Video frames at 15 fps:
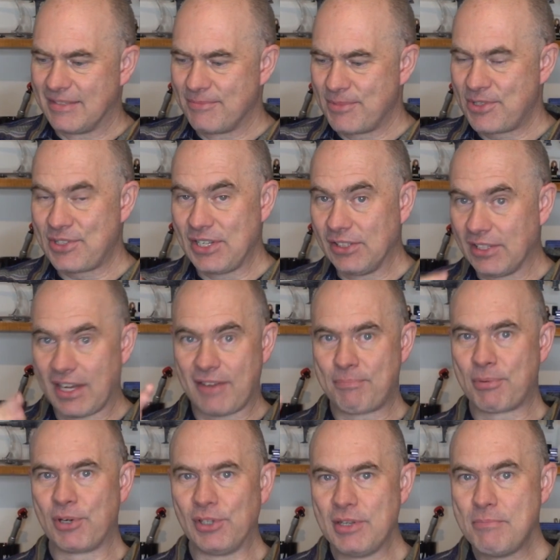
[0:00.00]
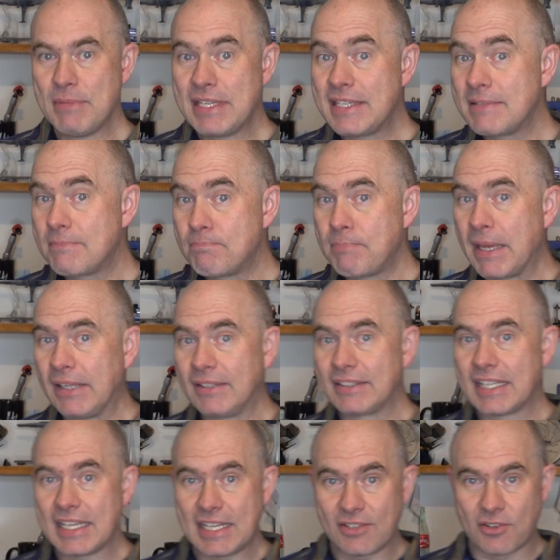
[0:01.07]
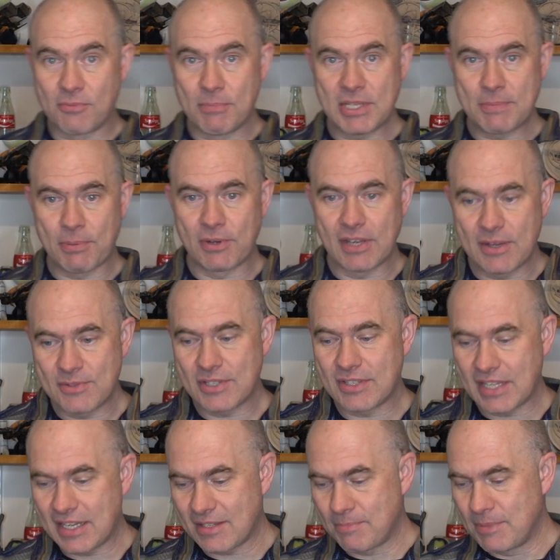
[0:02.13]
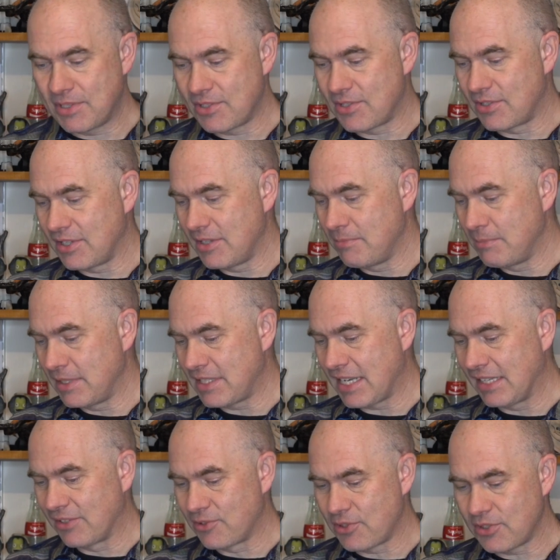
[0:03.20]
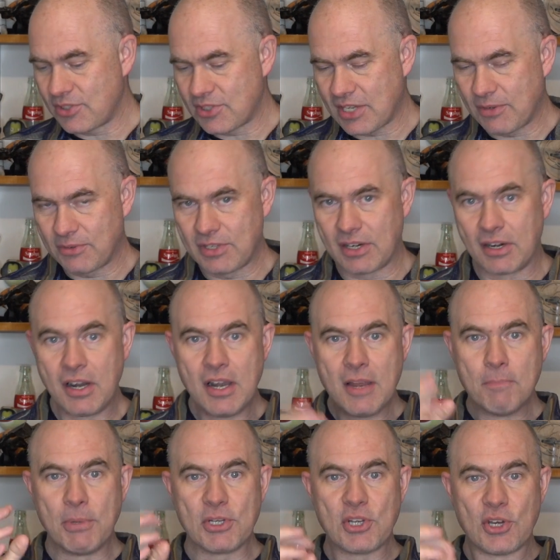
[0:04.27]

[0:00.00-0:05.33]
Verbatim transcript: steel, and I probably misspelled that or mispronounced that, Mr. Metallurgists out there. But